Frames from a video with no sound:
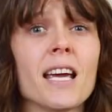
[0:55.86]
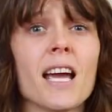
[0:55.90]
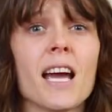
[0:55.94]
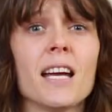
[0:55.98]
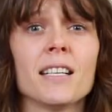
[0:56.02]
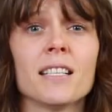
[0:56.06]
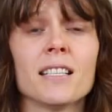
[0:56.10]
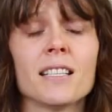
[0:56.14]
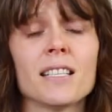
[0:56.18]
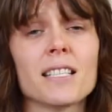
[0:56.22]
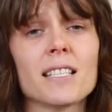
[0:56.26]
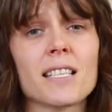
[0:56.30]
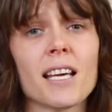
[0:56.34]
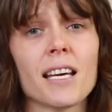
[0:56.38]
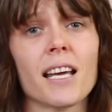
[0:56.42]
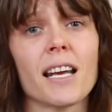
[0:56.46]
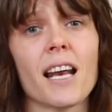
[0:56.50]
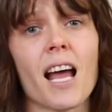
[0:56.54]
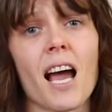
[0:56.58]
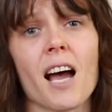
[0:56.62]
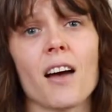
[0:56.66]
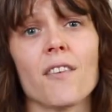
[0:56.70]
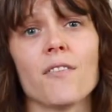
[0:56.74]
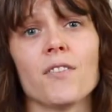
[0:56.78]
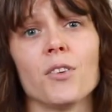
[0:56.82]
and in the
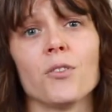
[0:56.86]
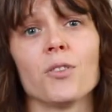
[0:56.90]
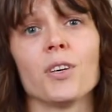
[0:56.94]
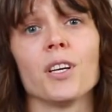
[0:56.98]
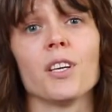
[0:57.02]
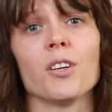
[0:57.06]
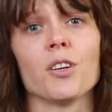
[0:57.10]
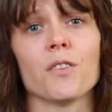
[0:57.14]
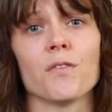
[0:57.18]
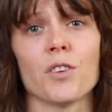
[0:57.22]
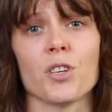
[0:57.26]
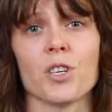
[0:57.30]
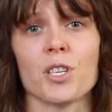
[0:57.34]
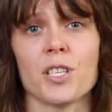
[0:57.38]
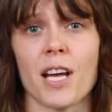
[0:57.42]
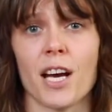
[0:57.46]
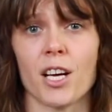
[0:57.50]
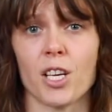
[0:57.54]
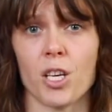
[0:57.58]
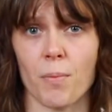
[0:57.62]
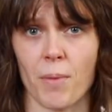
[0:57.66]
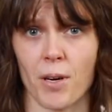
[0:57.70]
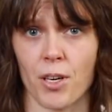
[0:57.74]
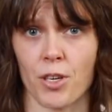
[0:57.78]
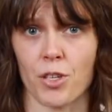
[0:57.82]
second half, you'll get your first
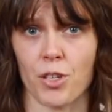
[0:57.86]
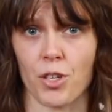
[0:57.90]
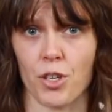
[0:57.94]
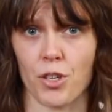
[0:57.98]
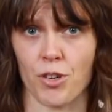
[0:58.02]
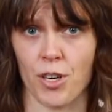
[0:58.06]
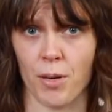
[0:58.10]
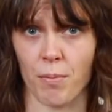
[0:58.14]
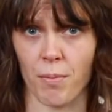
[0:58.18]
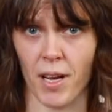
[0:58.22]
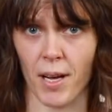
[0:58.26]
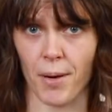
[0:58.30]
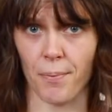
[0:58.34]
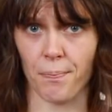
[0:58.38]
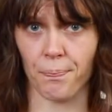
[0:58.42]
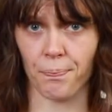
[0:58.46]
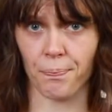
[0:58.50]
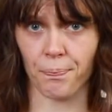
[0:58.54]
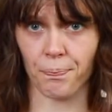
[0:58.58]
acupuncture treatment.